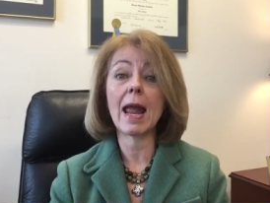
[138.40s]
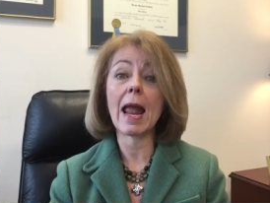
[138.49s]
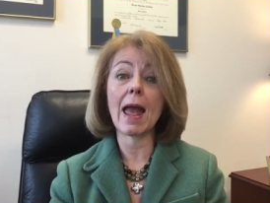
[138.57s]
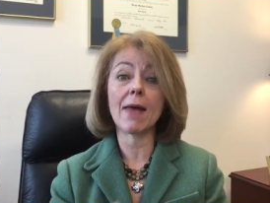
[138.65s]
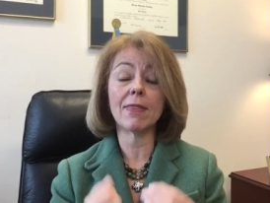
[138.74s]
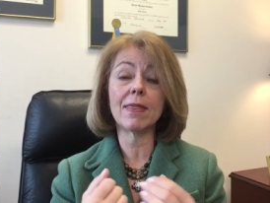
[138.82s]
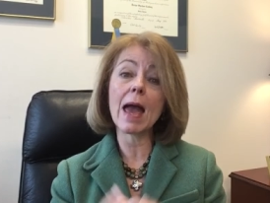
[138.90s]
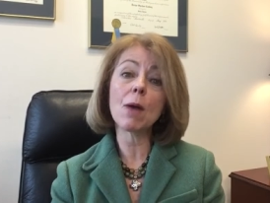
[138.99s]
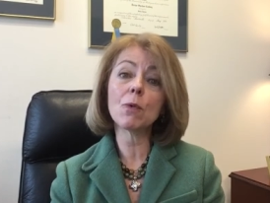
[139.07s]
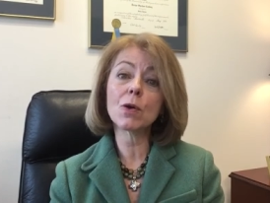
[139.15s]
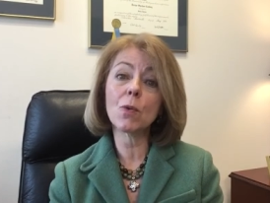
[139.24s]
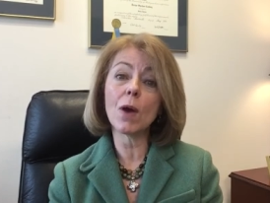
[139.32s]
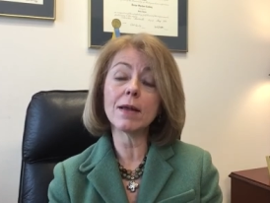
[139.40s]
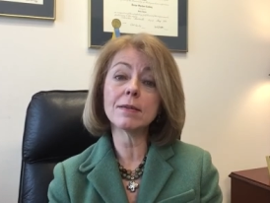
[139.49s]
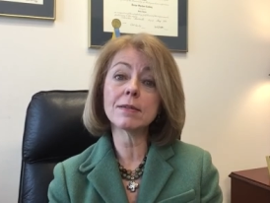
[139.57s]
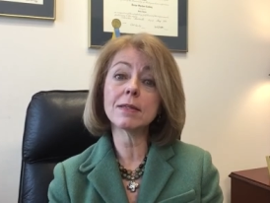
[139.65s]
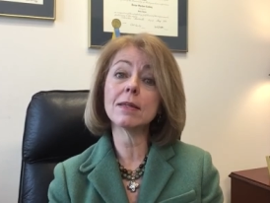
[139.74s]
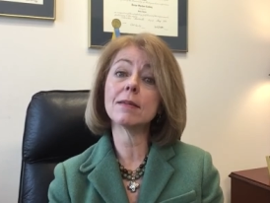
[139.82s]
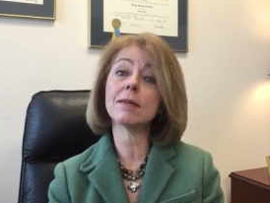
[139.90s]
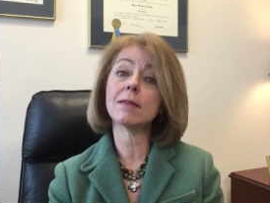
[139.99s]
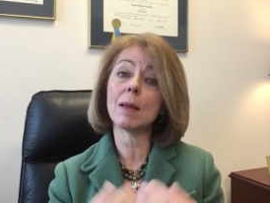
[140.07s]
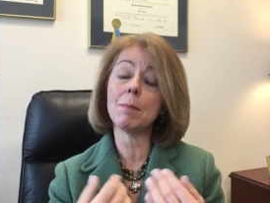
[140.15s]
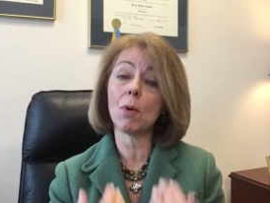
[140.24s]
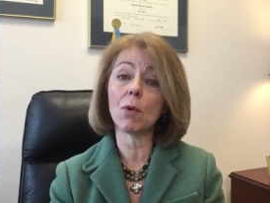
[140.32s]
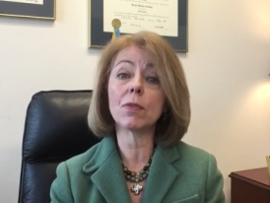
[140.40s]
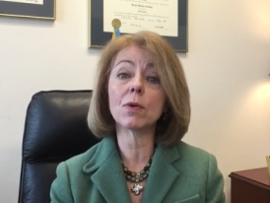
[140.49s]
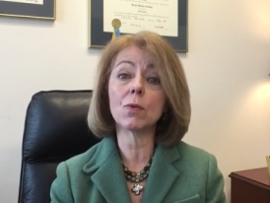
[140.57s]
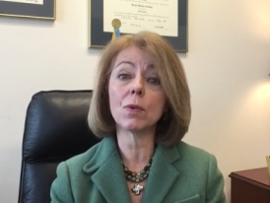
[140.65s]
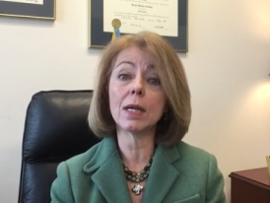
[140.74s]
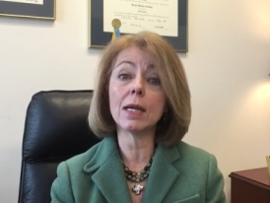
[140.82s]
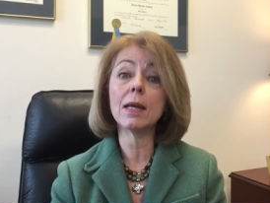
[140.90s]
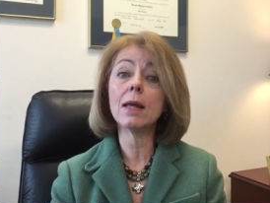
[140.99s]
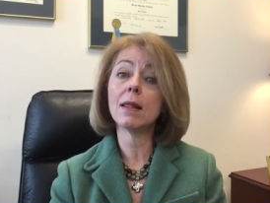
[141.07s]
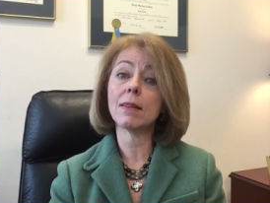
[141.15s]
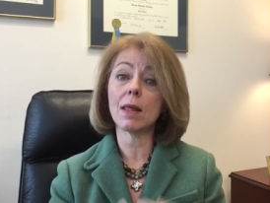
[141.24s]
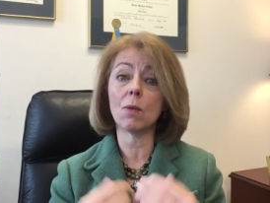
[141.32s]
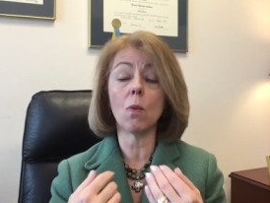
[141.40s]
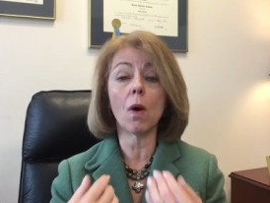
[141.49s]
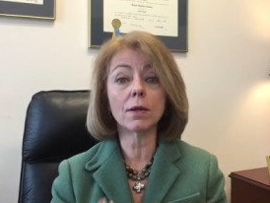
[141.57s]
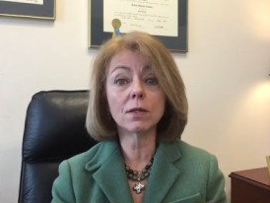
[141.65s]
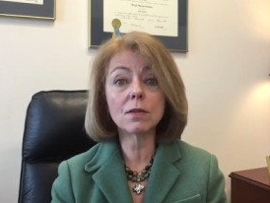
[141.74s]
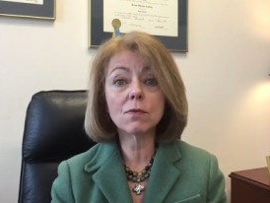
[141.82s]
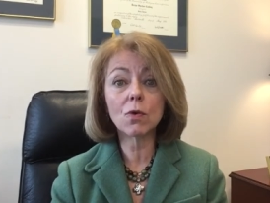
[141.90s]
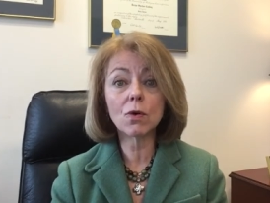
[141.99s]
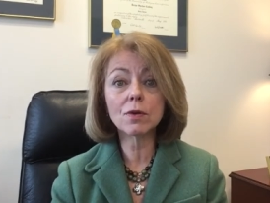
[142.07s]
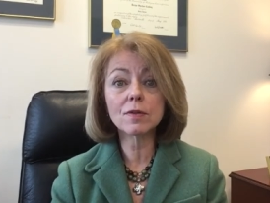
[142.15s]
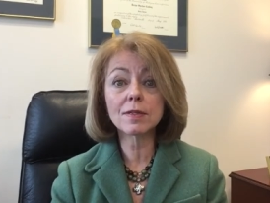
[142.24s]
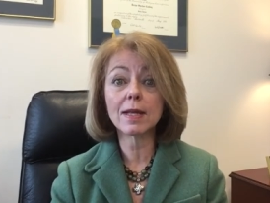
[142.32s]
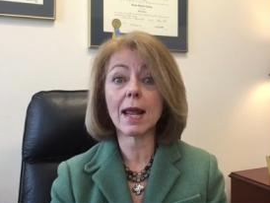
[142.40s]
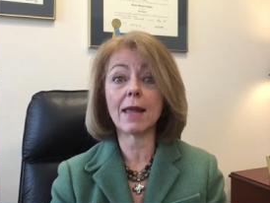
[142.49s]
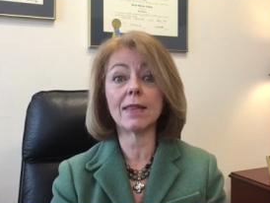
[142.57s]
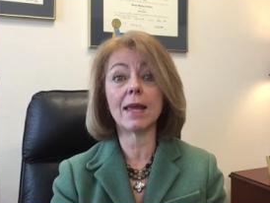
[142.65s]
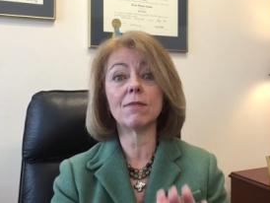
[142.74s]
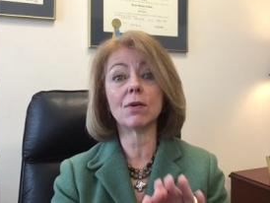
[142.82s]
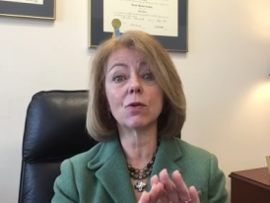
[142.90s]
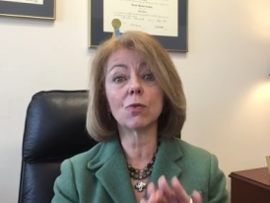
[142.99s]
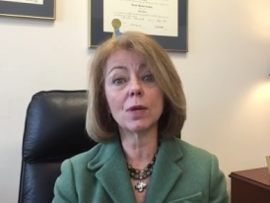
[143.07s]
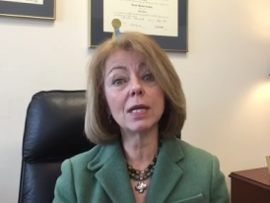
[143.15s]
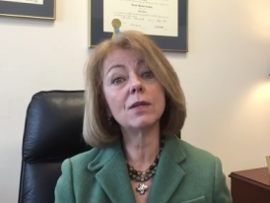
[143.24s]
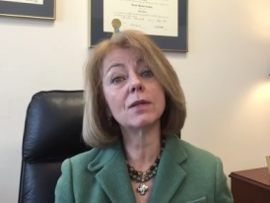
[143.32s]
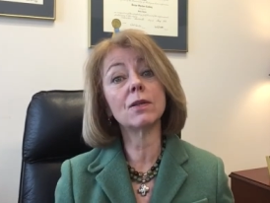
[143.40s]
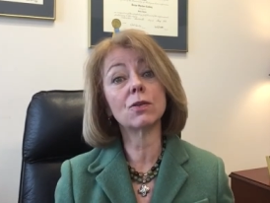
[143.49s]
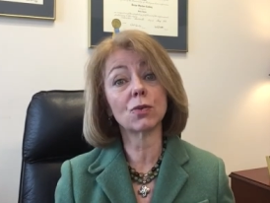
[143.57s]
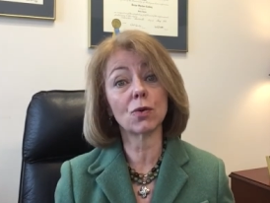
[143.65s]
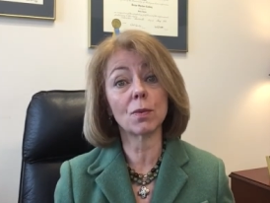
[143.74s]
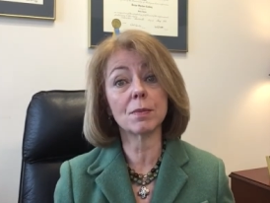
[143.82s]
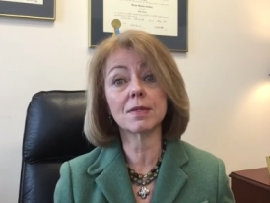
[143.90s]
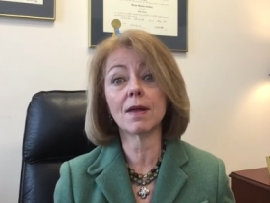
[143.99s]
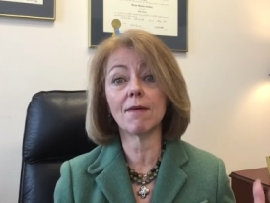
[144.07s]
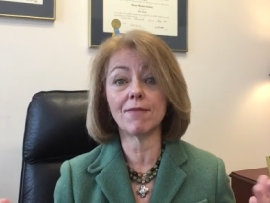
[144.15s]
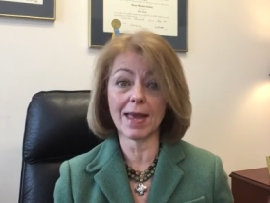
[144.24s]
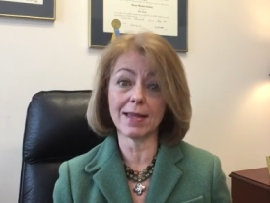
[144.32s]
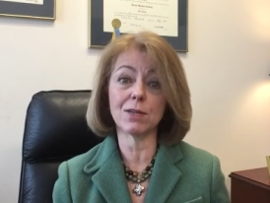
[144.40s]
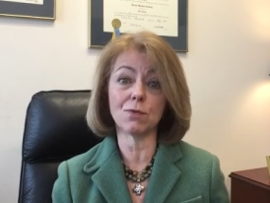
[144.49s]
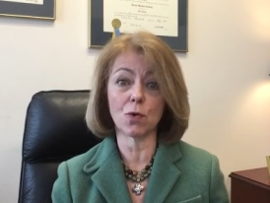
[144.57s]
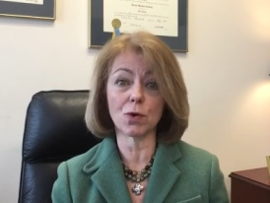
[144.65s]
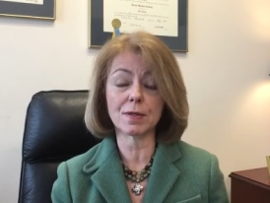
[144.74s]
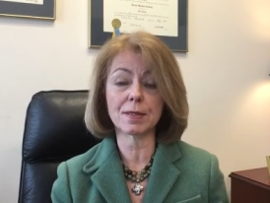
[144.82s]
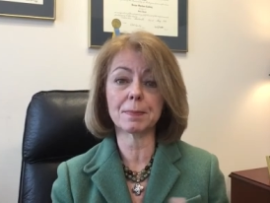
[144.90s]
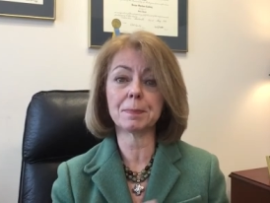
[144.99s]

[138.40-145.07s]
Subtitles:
And that request is that they both agree they want a divorce and they've agreed to the terms of that divorce.